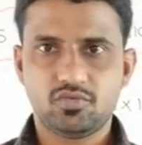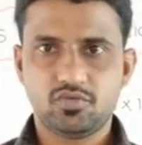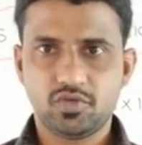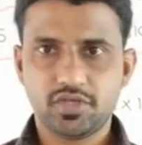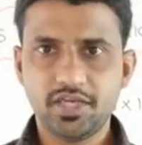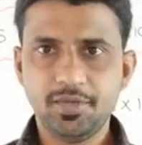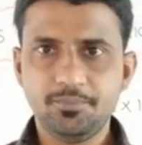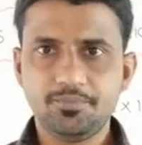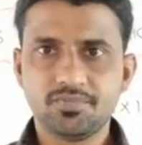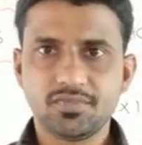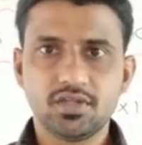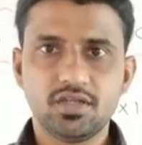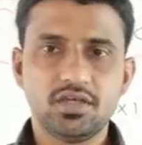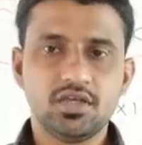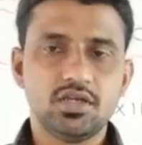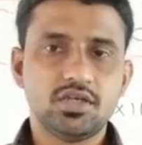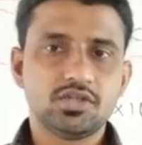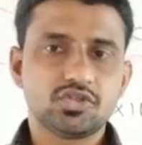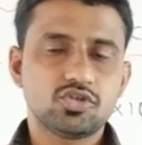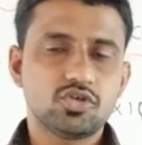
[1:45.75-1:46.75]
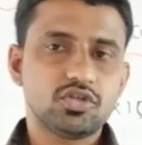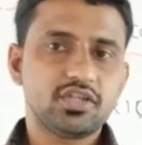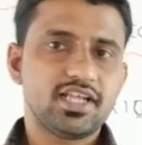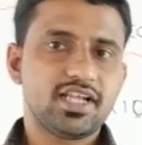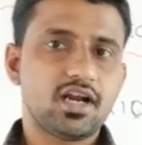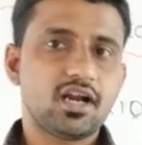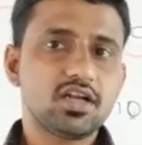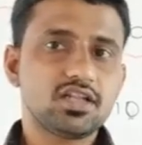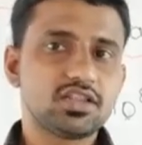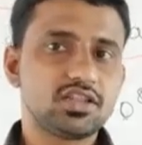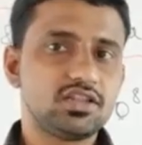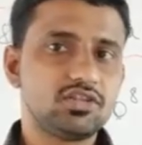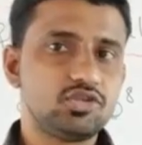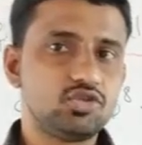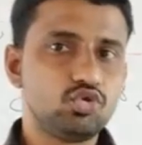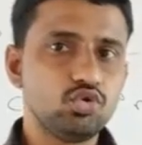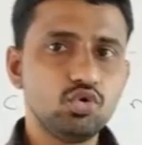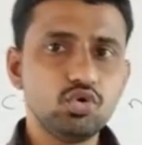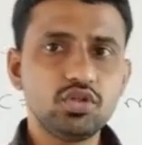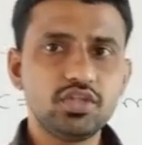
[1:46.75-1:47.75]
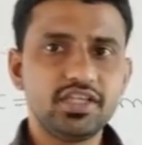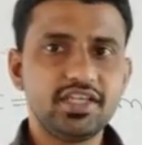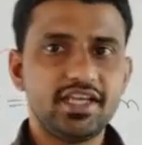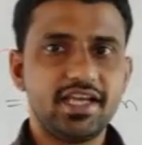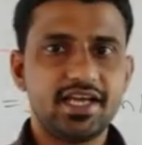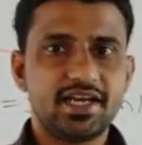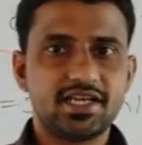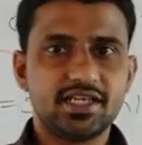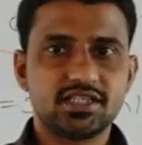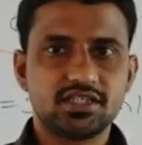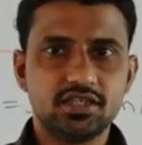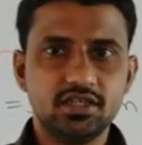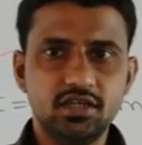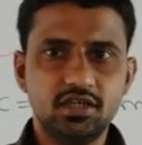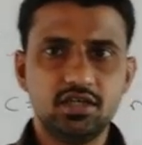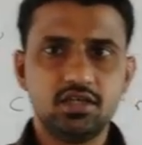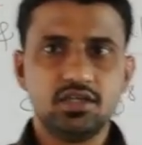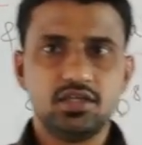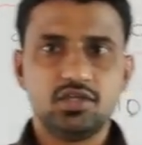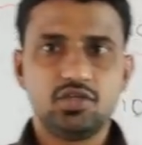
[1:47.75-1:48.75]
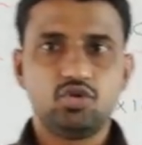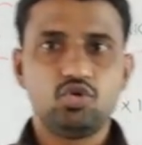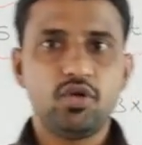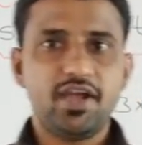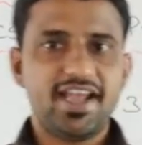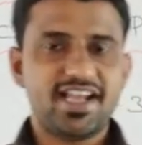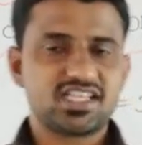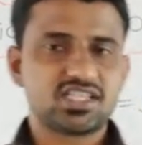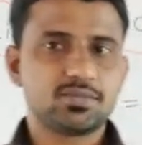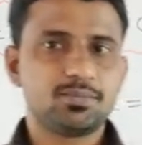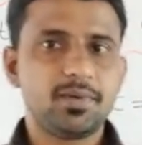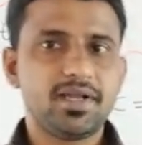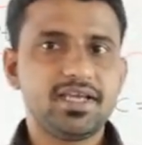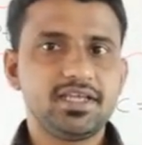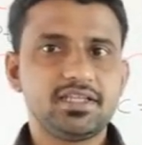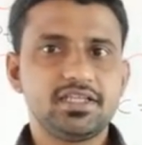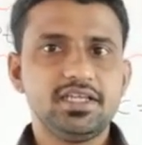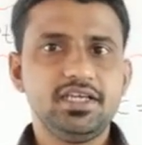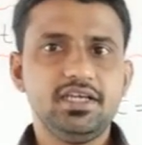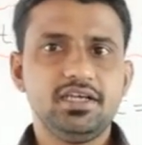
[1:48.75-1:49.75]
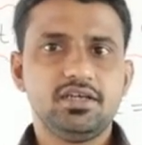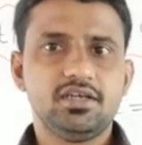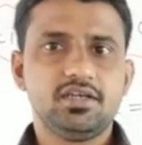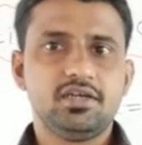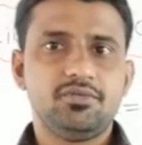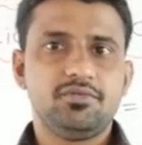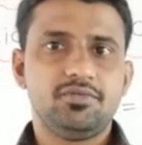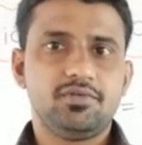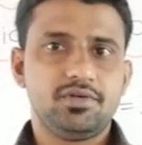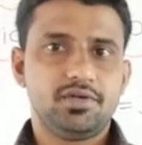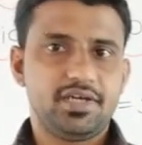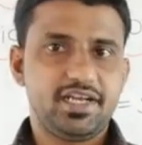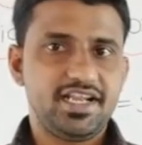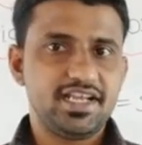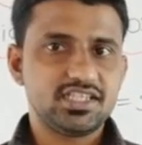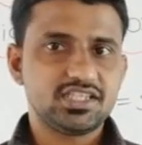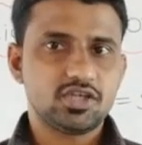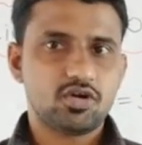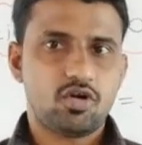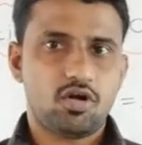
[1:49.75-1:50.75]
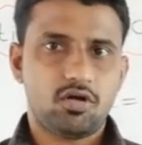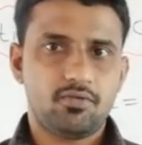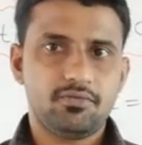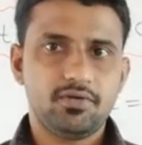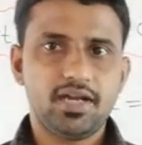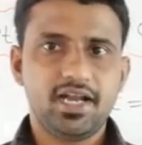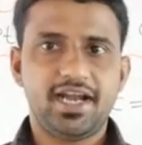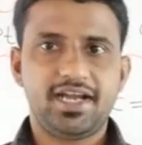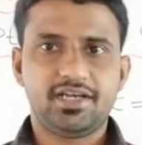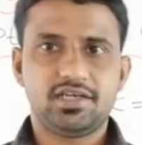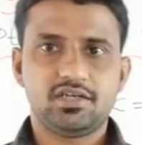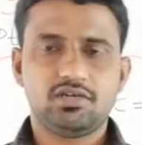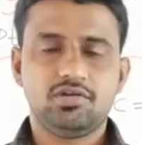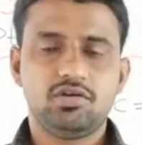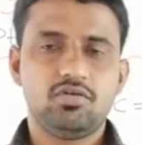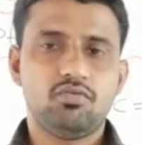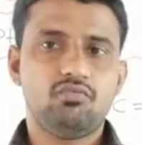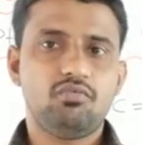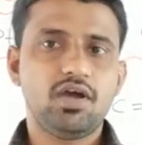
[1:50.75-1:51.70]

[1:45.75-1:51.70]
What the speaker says: Okay, so there are two theories to explain the nature of light.